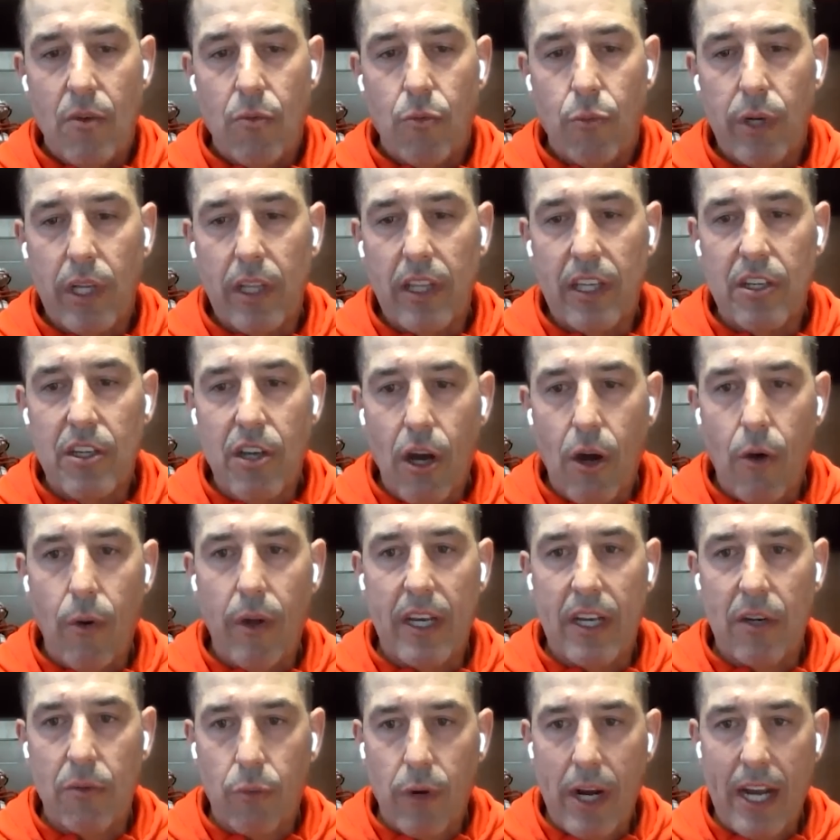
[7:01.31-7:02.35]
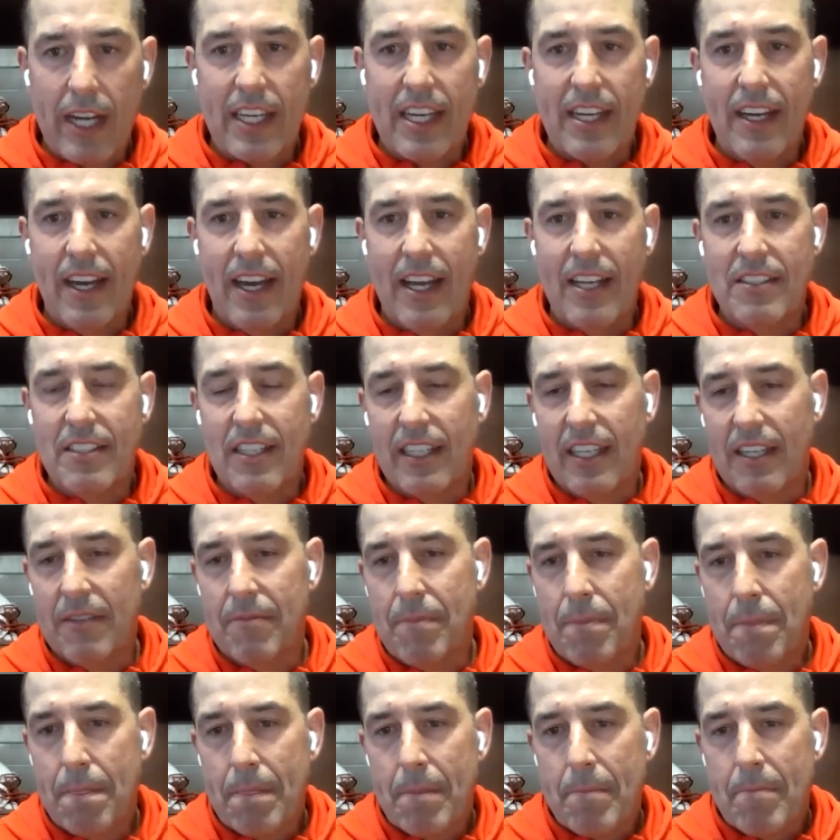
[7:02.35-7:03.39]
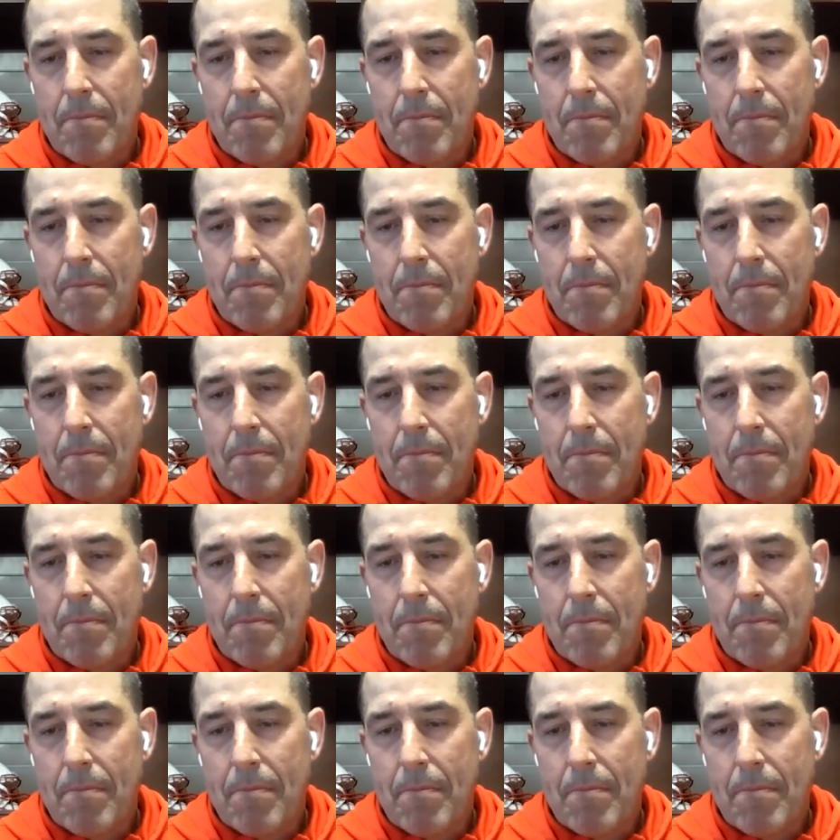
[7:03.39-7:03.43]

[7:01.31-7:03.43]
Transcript: really knowing and recognizing and